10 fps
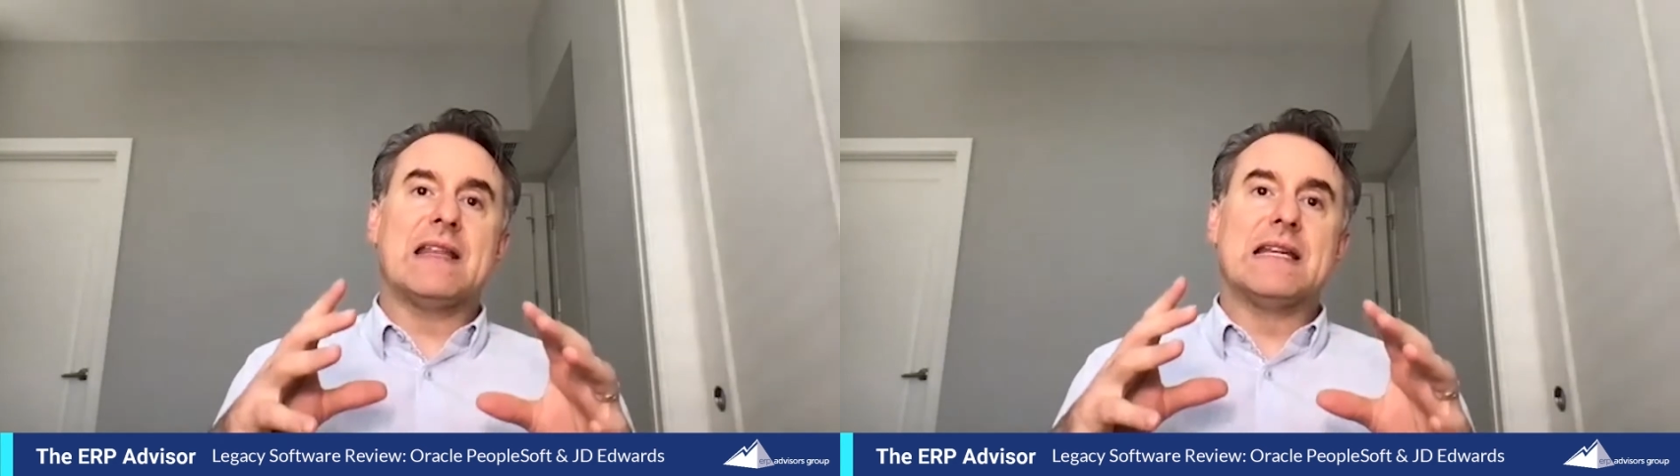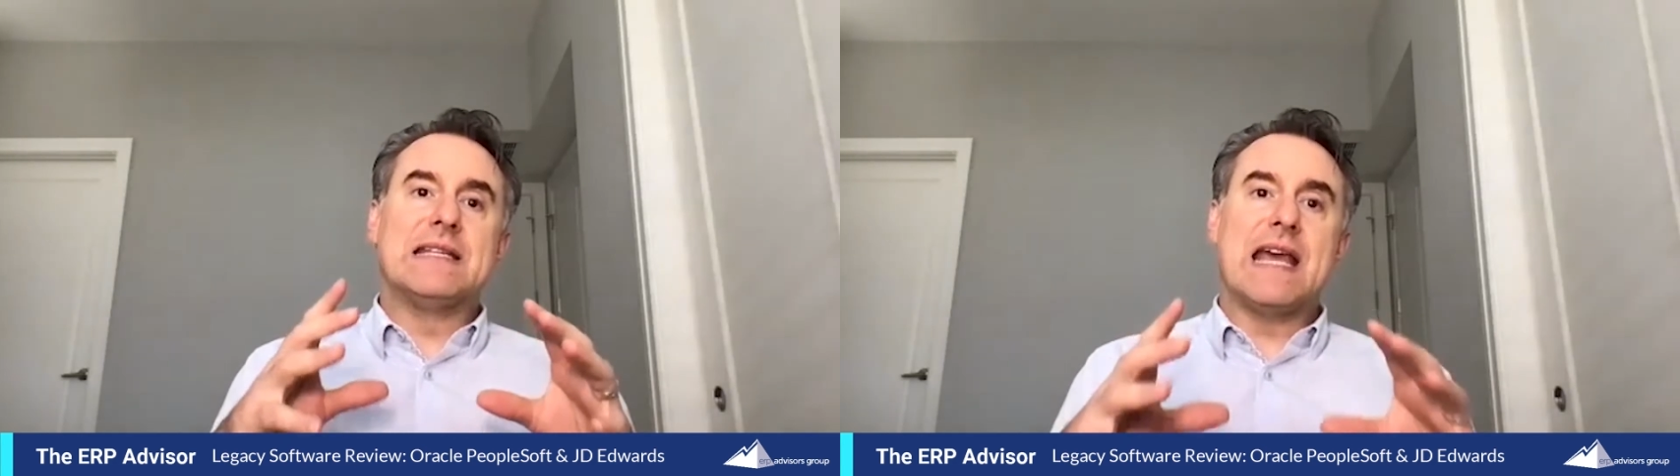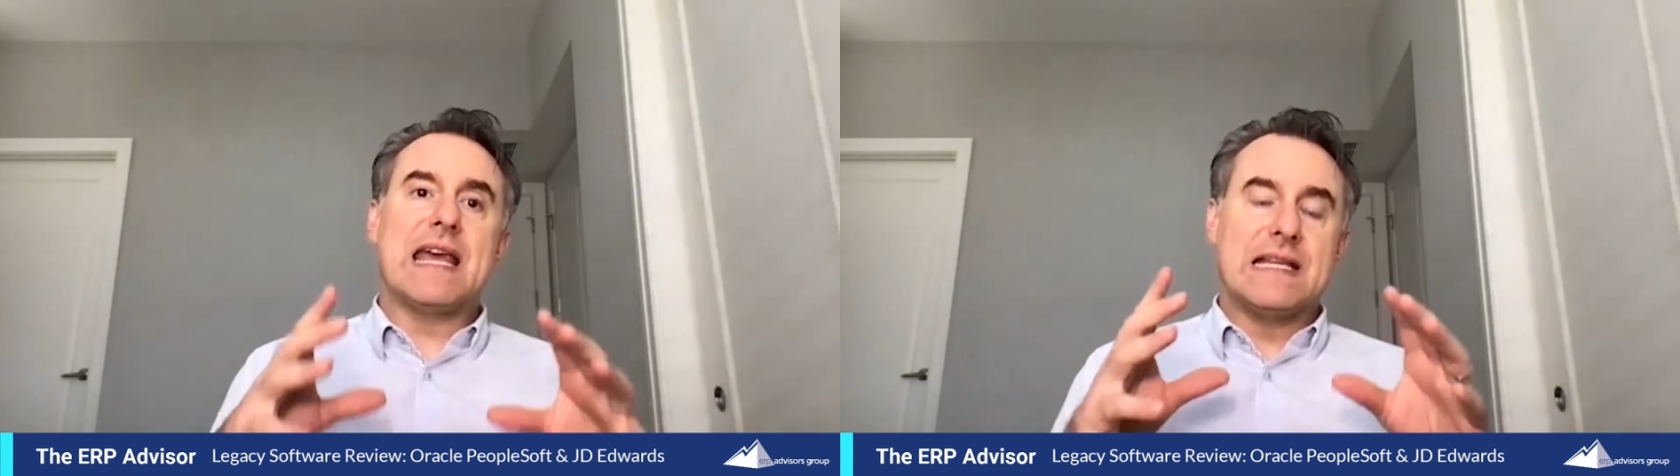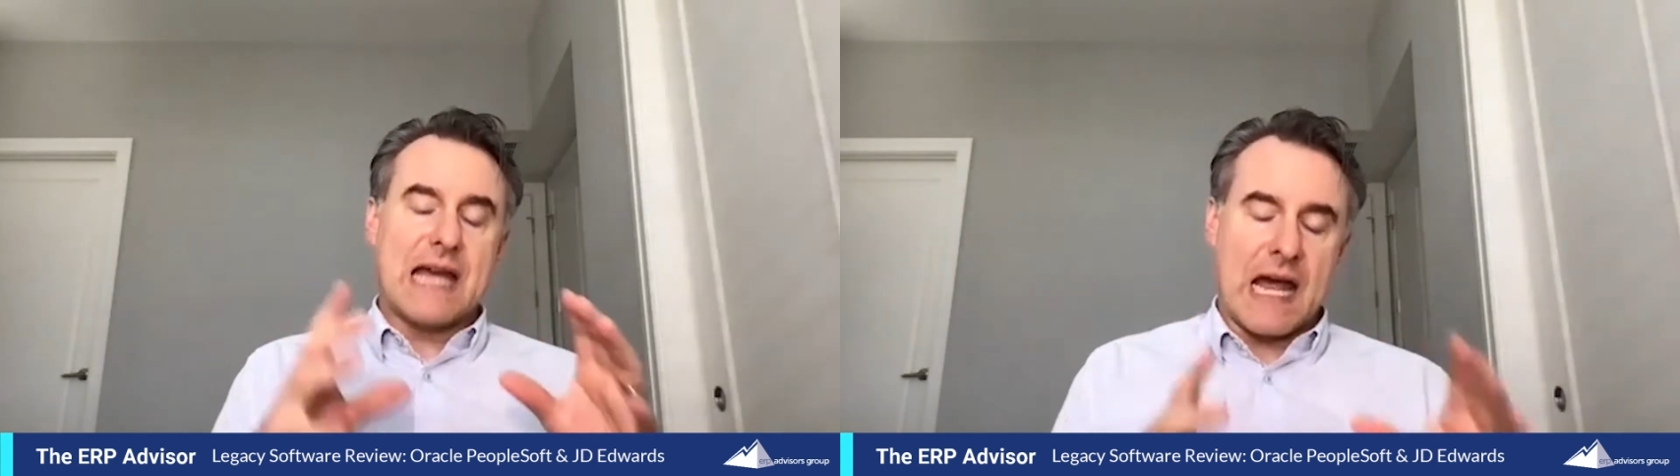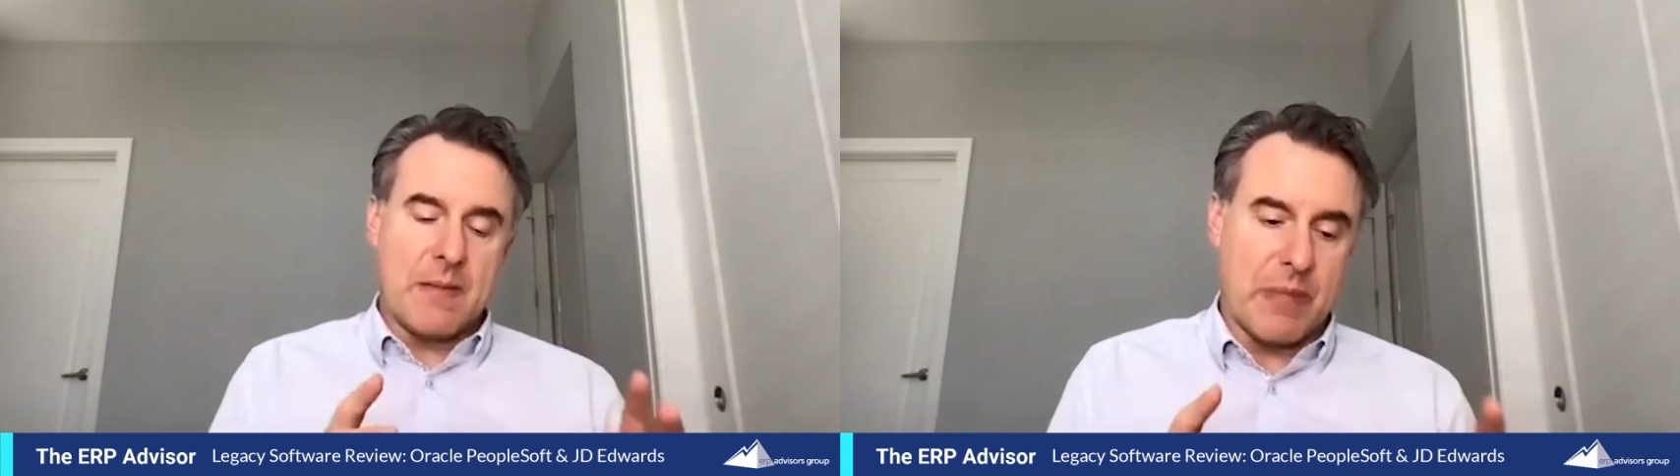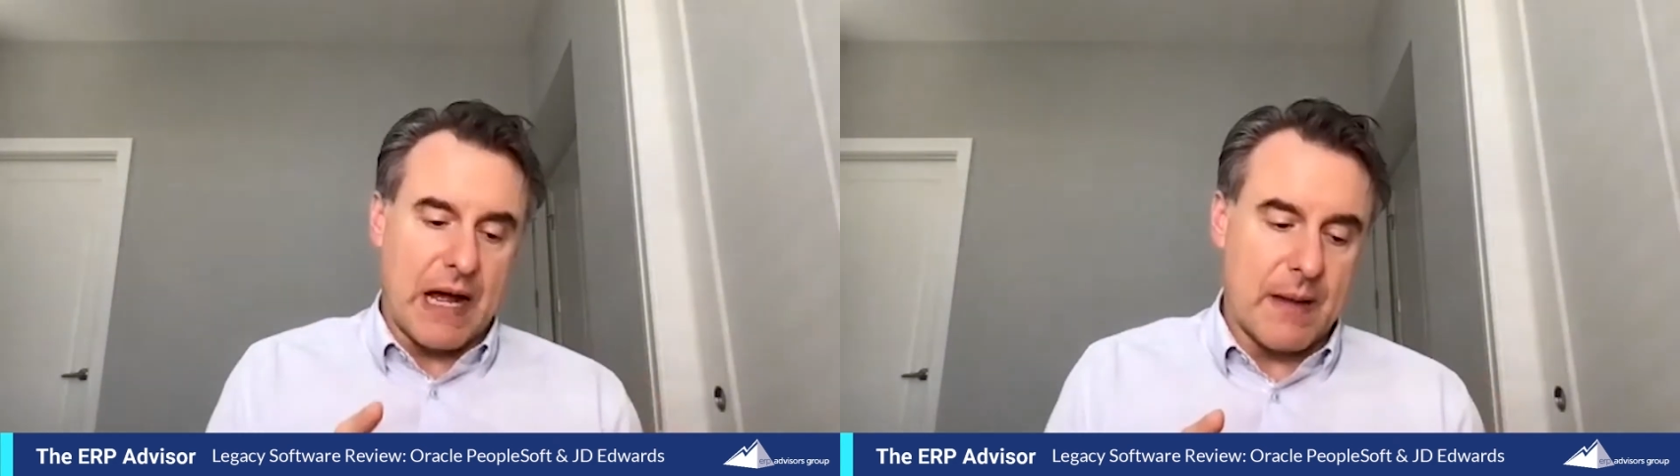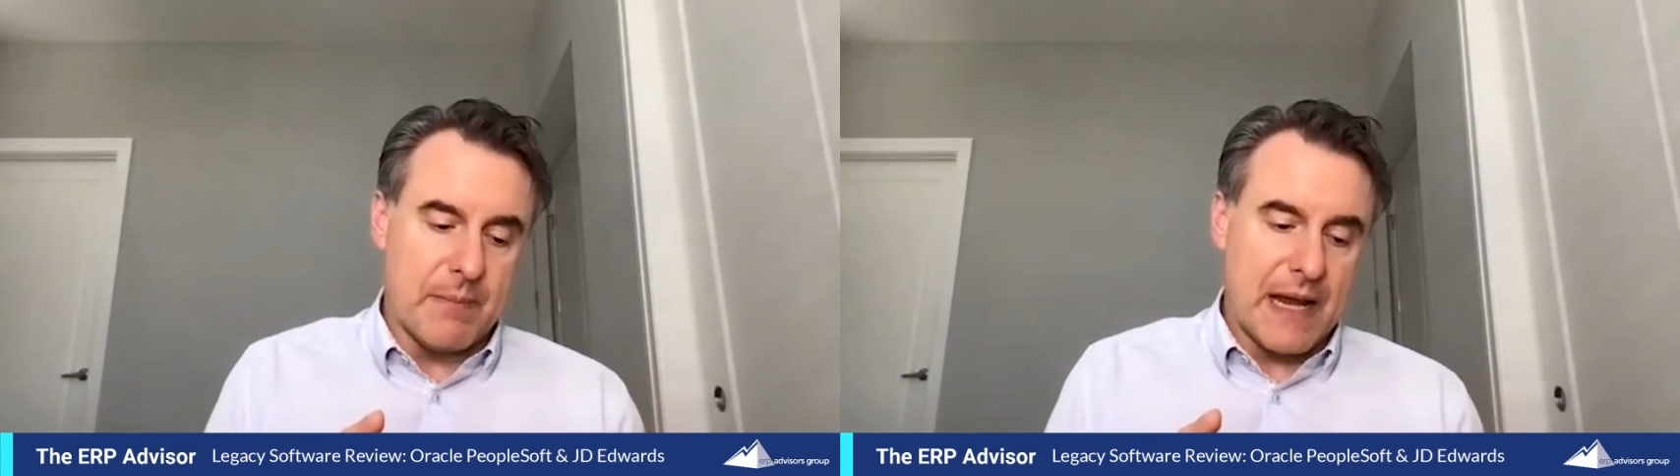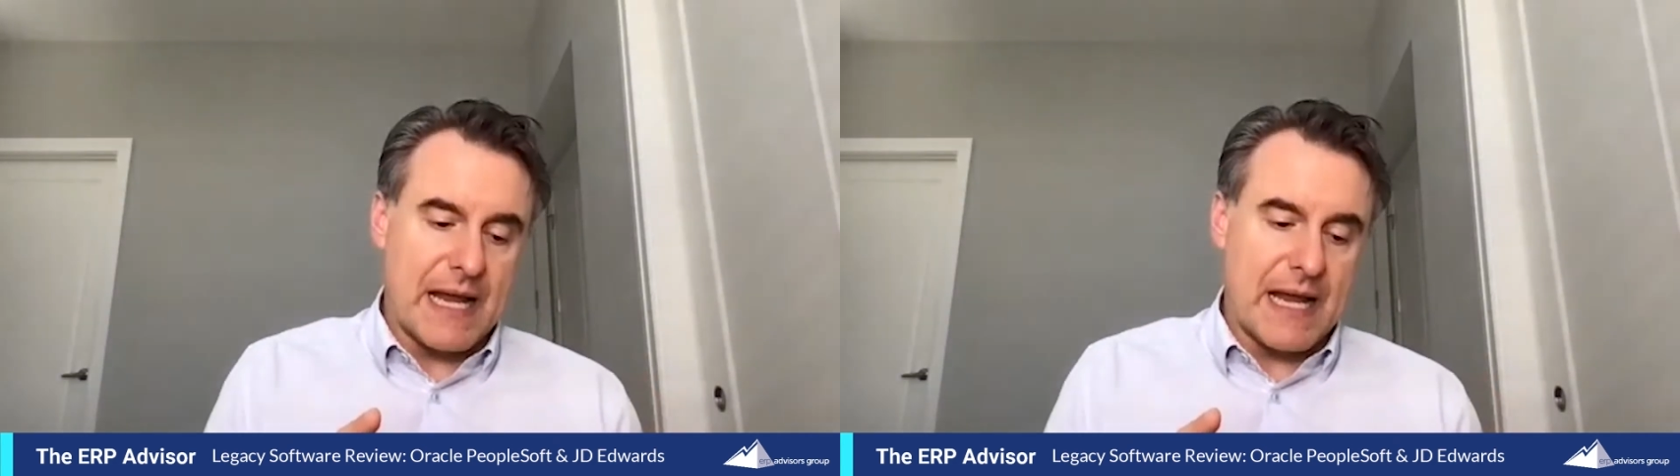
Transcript: the ticking time bomb.